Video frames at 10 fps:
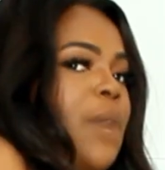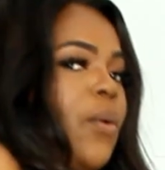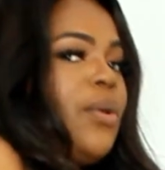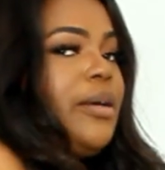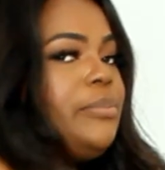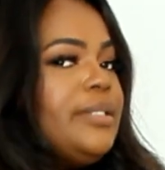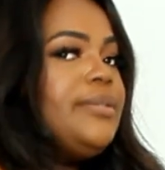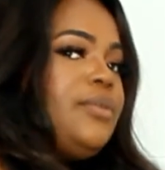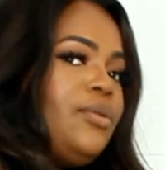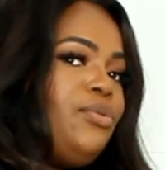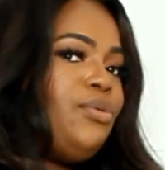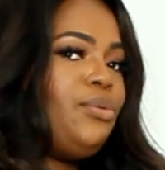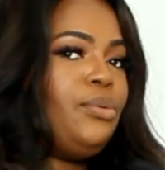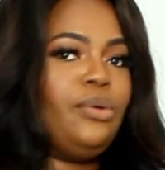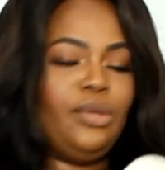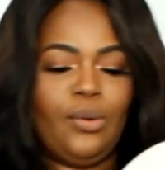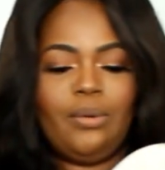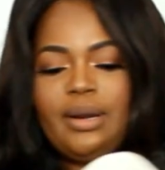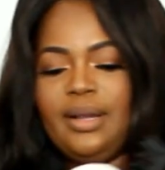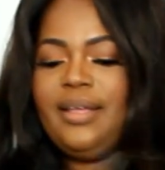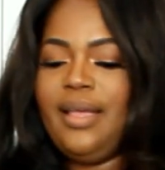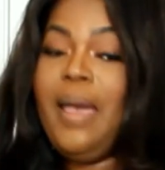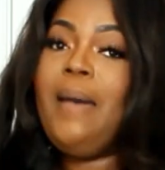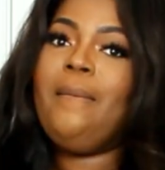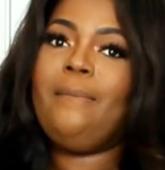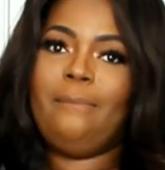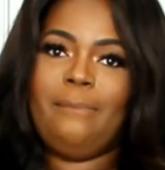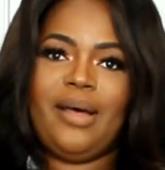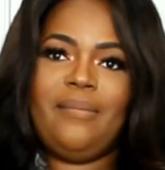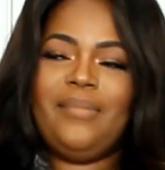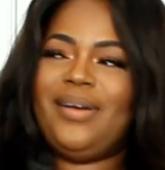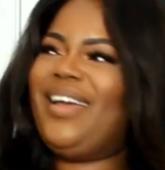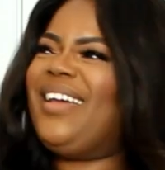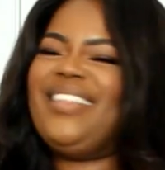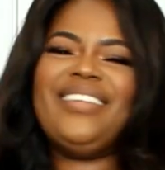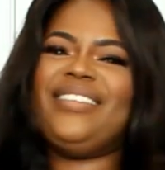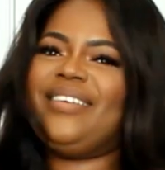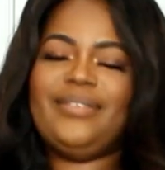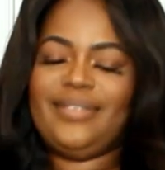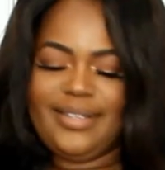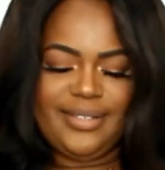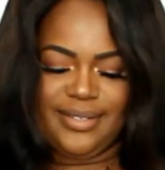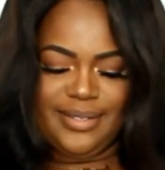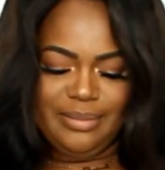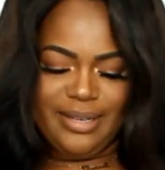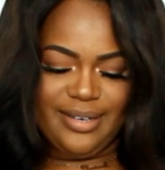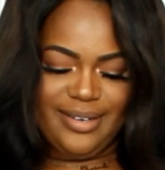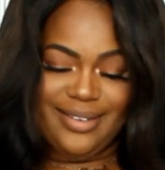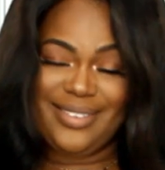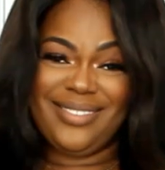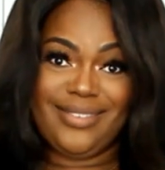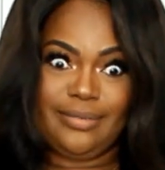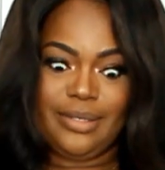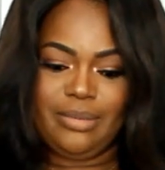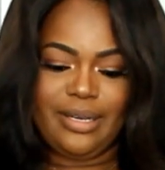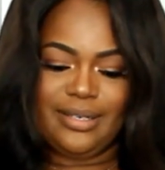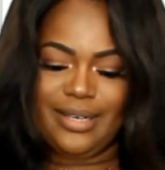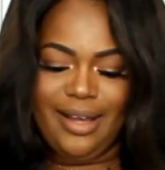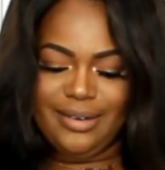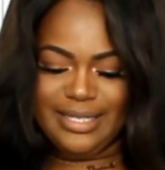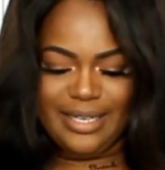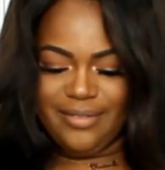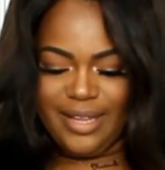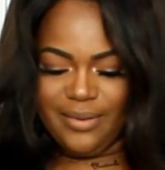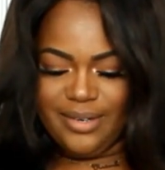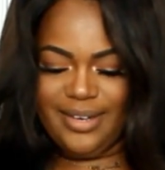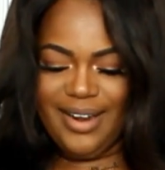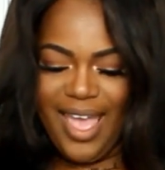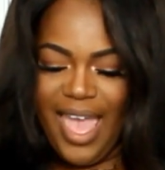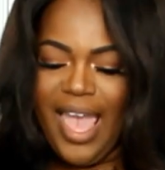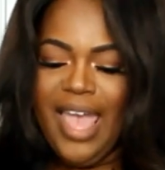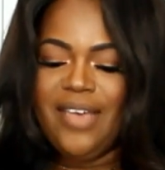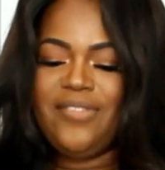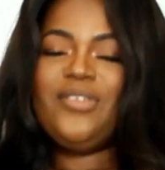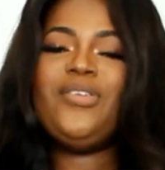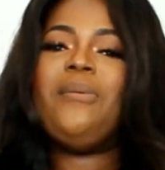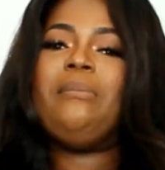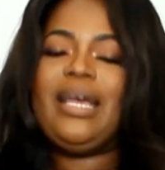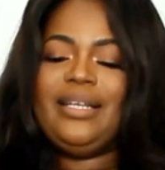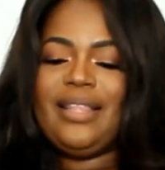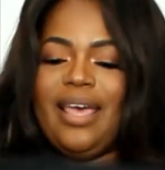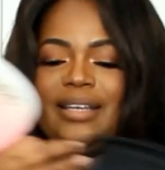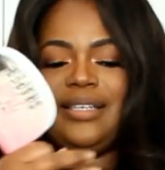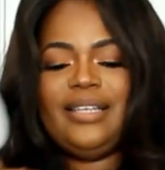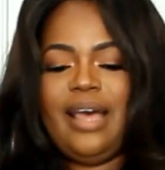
all up and through your bum, okay, that sounds bad. That sounds very bad. I can't save that one. If you don't mind that,